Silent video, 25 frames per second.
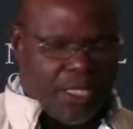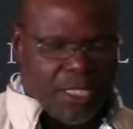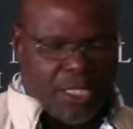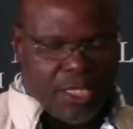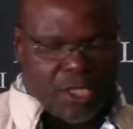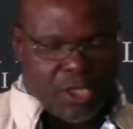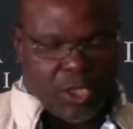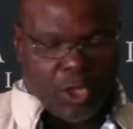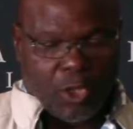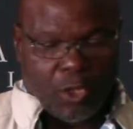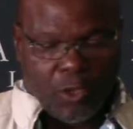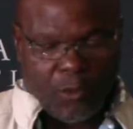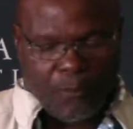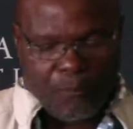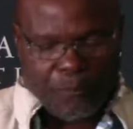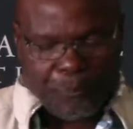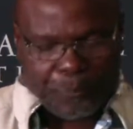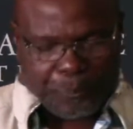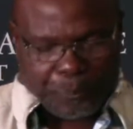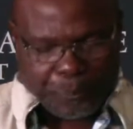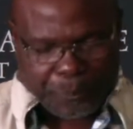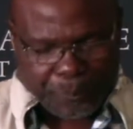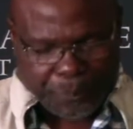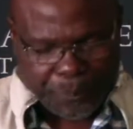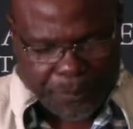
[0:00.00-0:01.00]
So
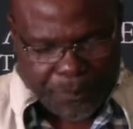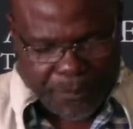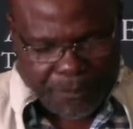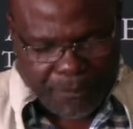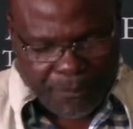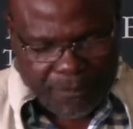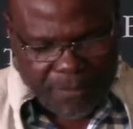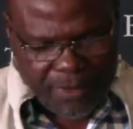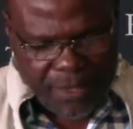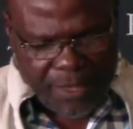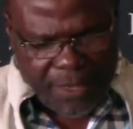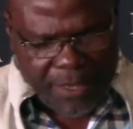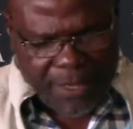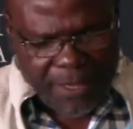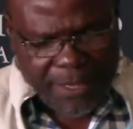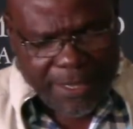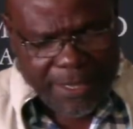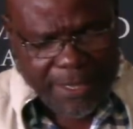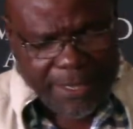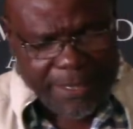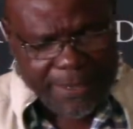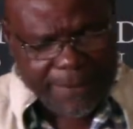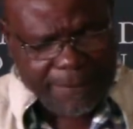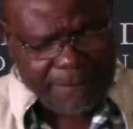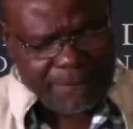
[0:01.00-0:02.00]

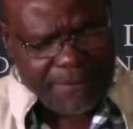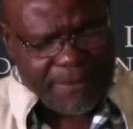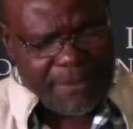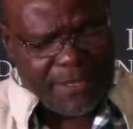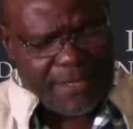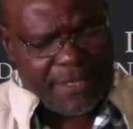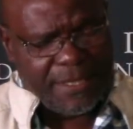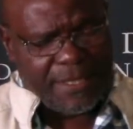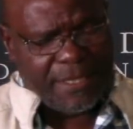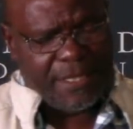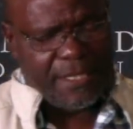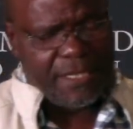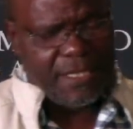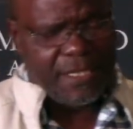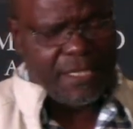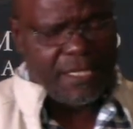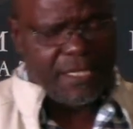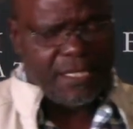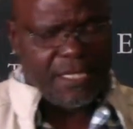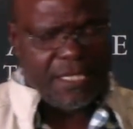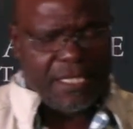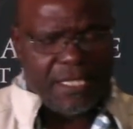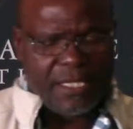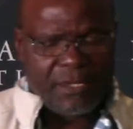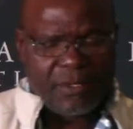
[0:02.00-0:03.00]

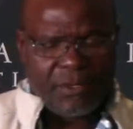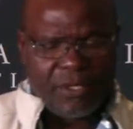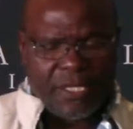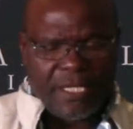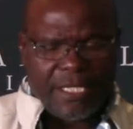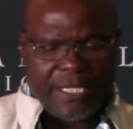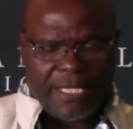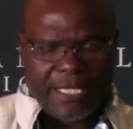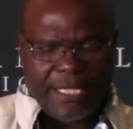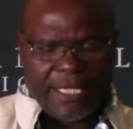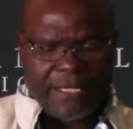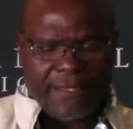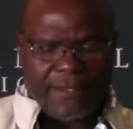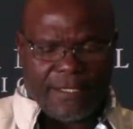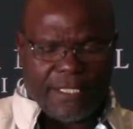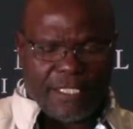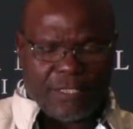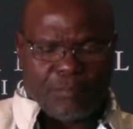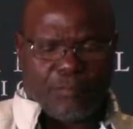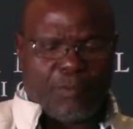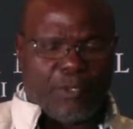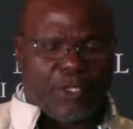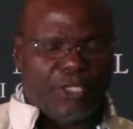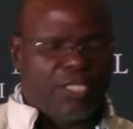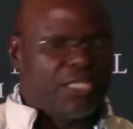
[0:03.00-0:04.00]
he had this
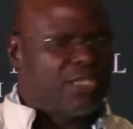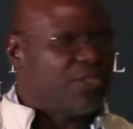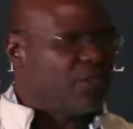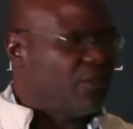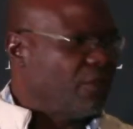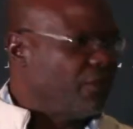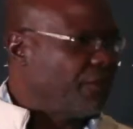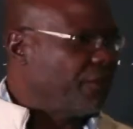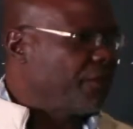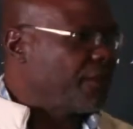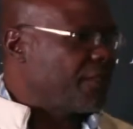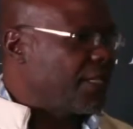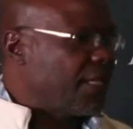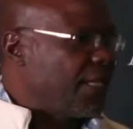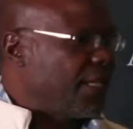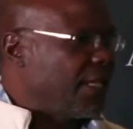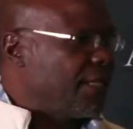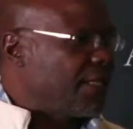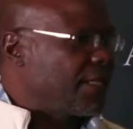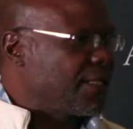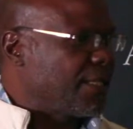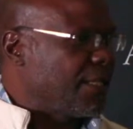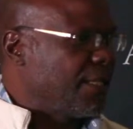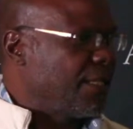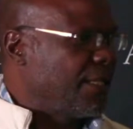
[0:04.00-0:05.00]
police officer
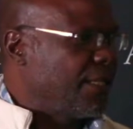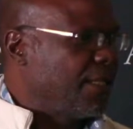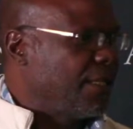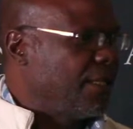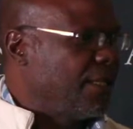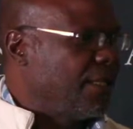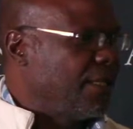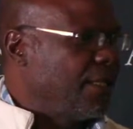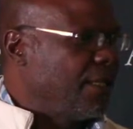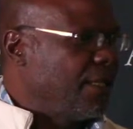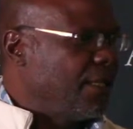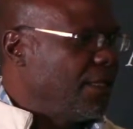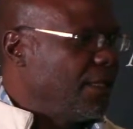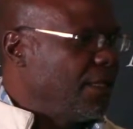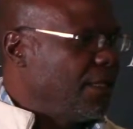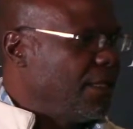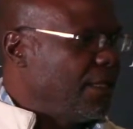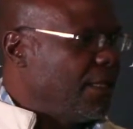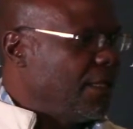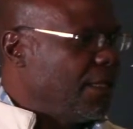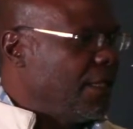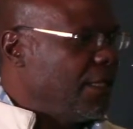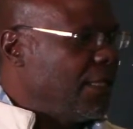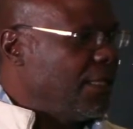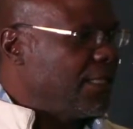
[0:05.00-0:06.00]

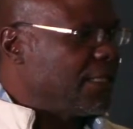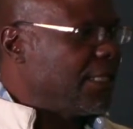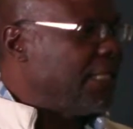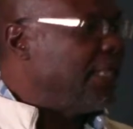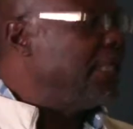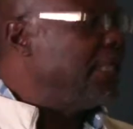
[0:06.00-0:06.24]
as an